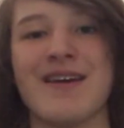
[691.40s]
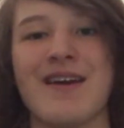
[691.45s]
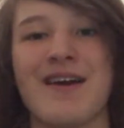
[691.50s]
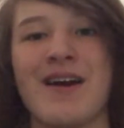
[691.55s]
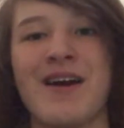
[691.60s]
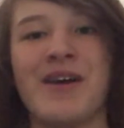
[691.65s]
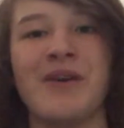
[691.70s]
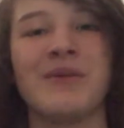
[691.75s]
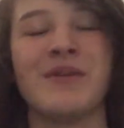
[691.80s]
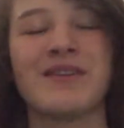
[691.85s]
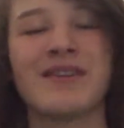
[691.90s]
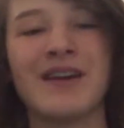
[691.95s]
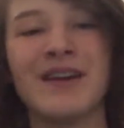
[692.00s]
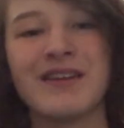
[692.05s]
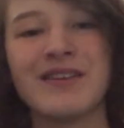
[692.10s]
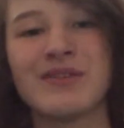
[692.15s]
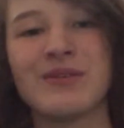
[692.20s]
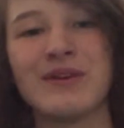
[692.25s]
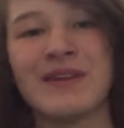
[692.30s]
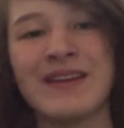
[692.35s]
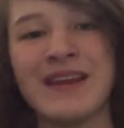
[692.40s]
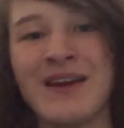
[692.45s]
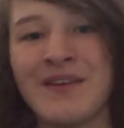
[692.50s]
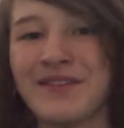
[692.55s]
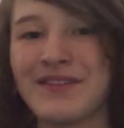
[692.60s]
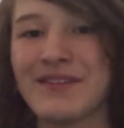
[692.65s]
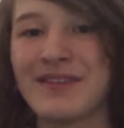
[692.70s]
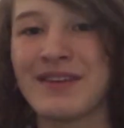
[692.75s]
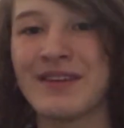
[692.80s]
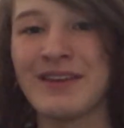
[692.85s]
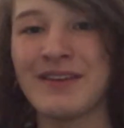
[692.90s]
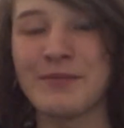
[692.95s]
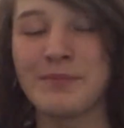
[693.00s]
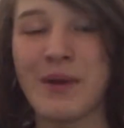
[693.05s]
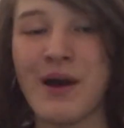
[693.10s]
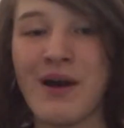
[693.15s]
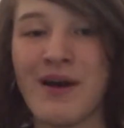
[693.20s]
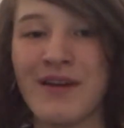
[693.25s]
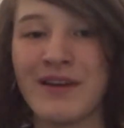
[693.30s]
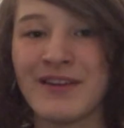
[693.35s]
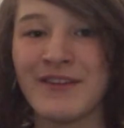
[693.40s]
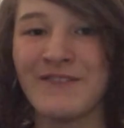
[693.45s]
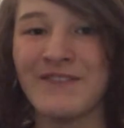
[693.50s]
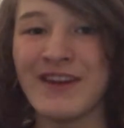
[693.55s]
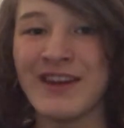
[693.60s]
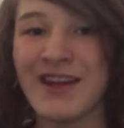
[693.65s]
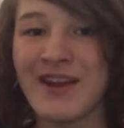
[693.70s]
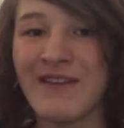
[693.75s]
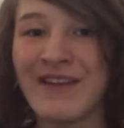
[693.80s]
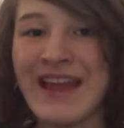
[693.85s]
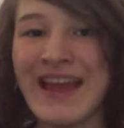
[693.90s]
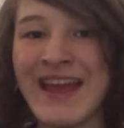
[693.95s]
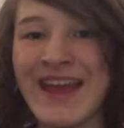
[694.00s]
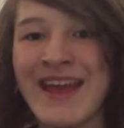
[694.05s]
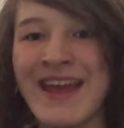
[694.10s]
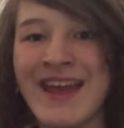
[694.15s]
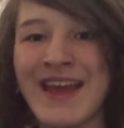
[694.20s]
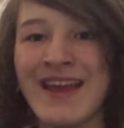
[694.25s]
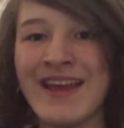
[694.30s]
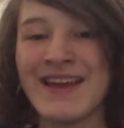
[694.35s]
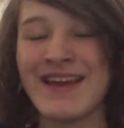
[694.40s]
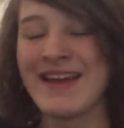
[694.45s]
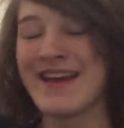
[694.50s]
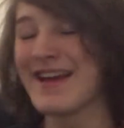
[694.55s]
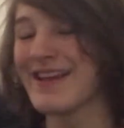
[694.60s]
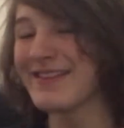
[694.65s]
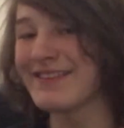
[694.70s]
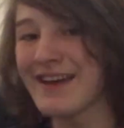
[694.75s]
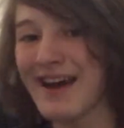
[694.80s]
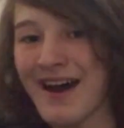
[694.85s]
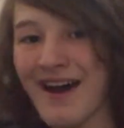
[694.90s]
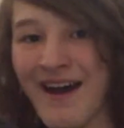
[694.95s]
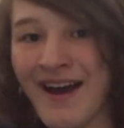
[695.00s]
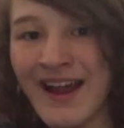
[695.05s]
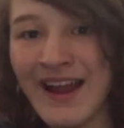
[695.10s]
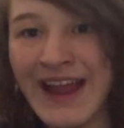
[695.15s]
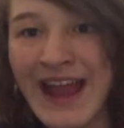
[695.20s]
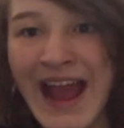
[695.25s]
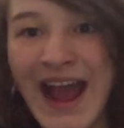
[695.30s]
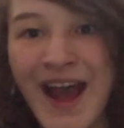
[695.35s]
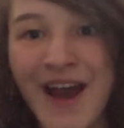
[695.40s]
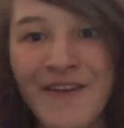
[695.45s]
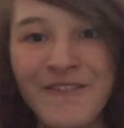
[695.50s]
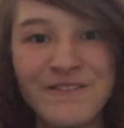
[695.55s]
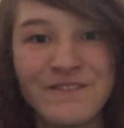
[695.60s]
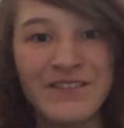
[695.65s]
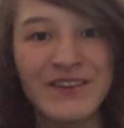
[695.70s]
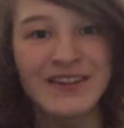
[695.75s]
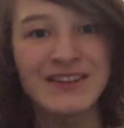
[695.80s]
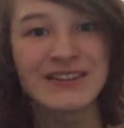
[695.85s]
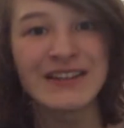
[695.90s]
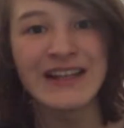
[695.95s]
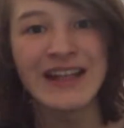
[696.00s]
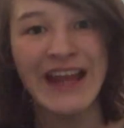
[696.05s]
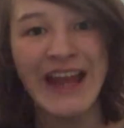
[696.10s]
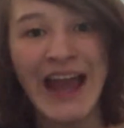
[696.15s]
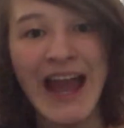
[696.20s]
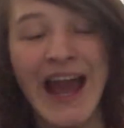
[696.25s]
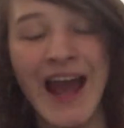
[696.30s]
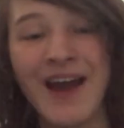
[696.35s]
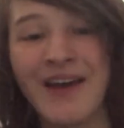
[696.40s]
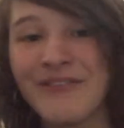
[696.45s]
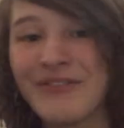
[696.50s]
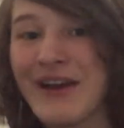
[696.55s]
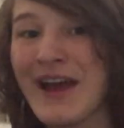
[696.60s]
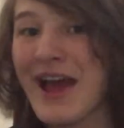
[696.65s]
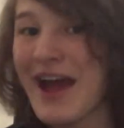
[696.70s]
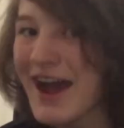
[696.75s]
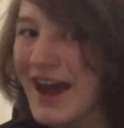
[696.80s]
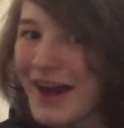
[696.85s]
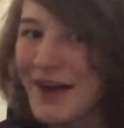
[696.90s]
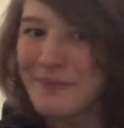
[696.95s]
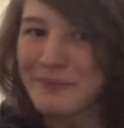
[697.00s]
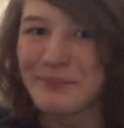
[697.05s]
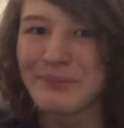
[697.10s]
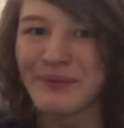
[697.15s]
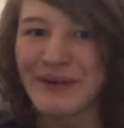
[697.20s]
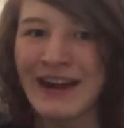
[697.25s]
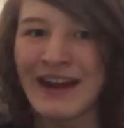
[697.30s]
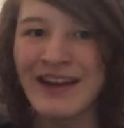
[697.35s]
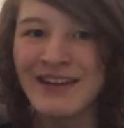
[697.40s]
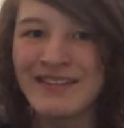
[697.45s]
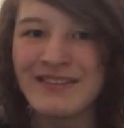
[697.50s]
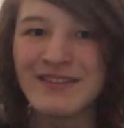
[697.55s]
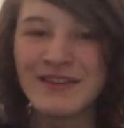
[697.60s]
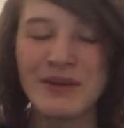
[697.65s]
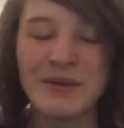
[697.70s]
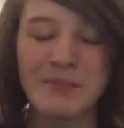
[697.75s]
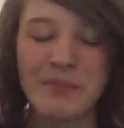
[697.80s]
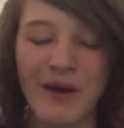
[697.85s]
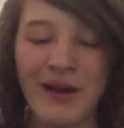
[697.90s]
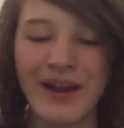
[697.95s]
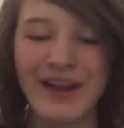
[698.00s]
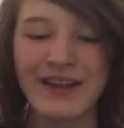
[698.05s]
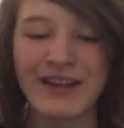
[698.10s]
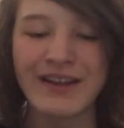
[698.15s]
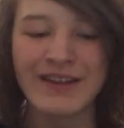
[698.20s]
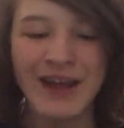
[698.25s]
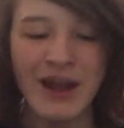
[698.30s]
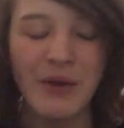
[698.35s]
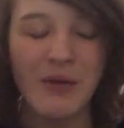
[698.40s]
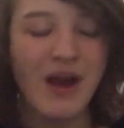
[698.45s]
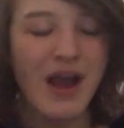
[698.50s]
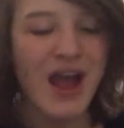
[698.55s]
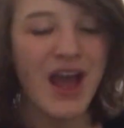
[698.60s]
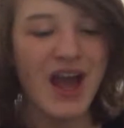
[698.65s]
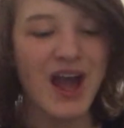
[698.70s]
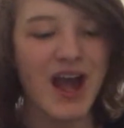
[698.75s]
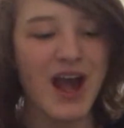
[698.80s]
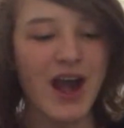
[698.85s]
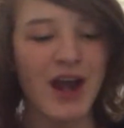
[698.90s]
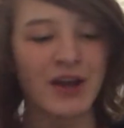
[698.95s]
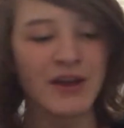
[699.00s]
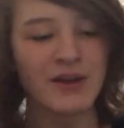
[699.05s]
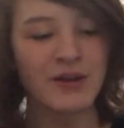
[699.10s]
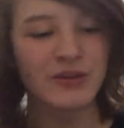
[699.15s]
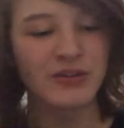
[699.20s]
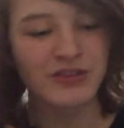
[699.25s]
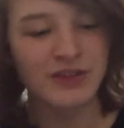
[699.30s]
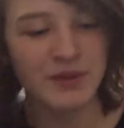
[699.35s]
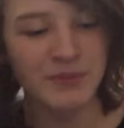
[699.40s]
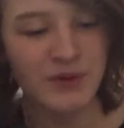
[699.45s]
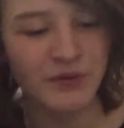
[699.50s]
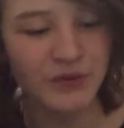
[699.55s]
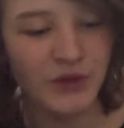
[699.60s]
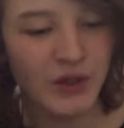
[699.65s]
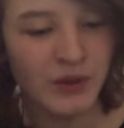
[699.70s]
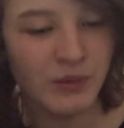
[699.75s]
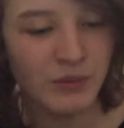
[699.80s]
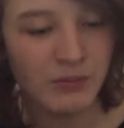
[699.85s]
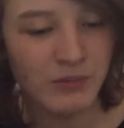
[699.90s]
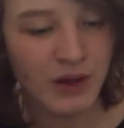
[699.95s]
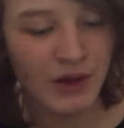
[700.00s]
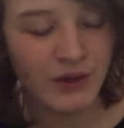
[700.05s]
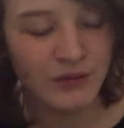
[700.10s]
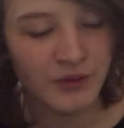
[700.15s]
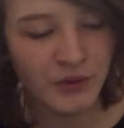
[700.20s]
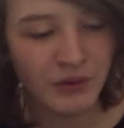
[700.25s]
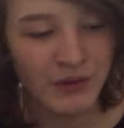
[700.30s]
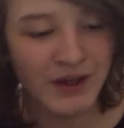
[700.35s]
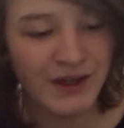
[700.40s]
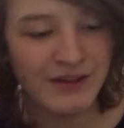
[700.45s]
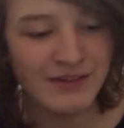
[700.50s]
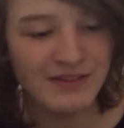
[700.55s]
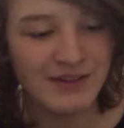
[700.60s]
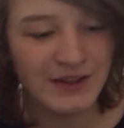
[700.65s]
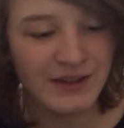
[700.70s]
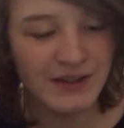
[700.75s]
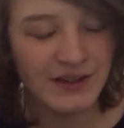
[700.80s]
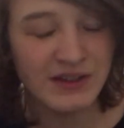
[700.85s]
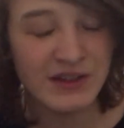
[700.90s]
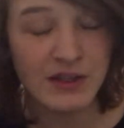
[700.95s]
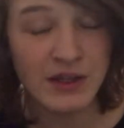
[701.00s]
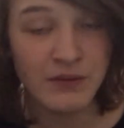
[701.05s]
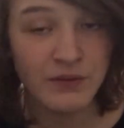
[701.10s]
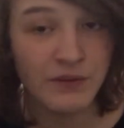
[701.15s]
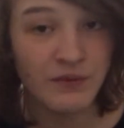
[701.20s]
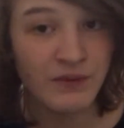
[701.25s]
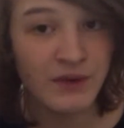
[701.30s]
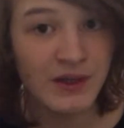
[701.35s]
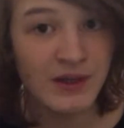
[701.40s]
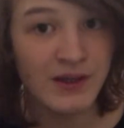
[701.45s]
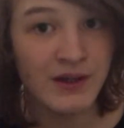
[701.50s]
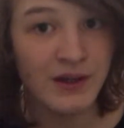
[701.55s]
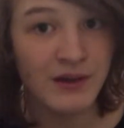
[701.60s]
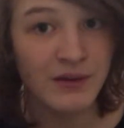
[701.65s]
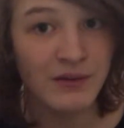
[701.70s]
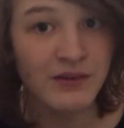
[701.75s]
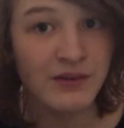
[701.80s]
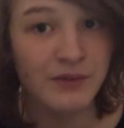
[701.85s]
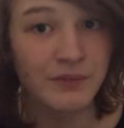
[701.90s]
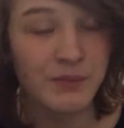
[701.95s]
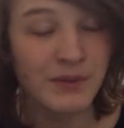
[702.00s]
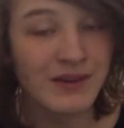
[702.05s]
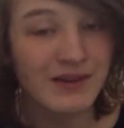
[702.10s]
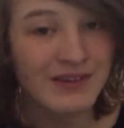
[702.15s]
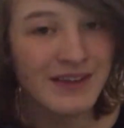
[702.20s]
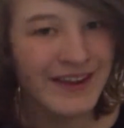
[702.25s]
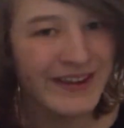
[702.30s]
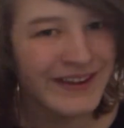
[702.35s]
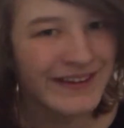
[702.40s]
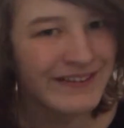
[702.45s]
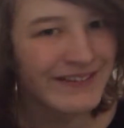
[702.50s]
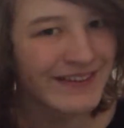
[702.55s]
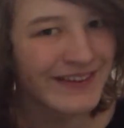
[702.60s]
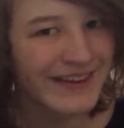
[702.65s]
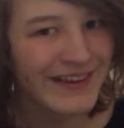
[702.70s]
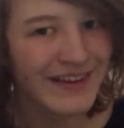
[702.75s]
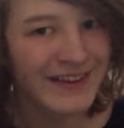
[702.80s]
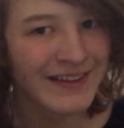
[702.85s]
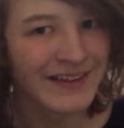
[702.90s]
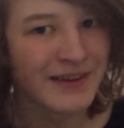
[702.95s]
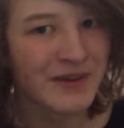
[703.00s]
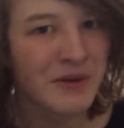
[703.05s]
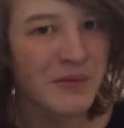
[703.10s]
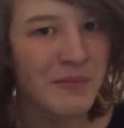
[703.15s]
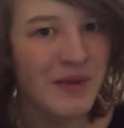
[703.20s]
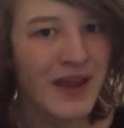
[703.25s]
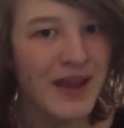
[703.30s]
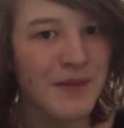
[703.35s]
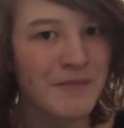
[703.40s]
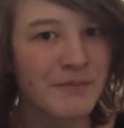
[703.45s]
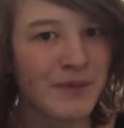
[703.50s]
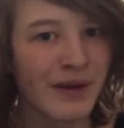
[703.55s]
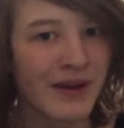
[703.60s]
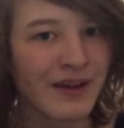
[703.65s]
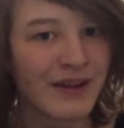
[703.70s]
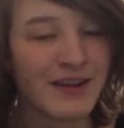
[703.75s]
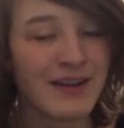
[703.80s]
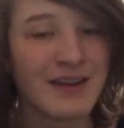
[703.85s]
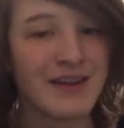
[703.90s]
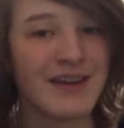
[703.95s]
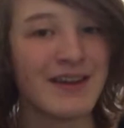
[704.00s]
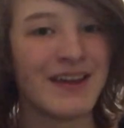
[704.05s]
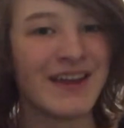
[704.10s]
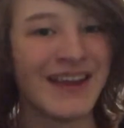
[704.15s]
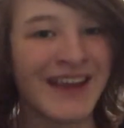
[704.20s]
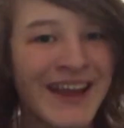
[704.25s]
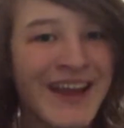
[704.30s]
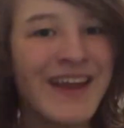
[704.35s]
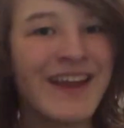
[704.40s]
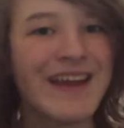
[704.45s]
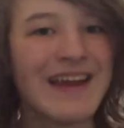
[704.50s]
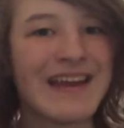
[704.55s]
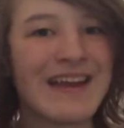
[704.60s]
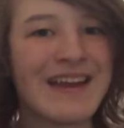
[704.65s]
I would like to announce this part of the video here that I officially have a brand new bike. Now, I know some of you might have already seen this in other videos. I've been teasing it a little bit, but here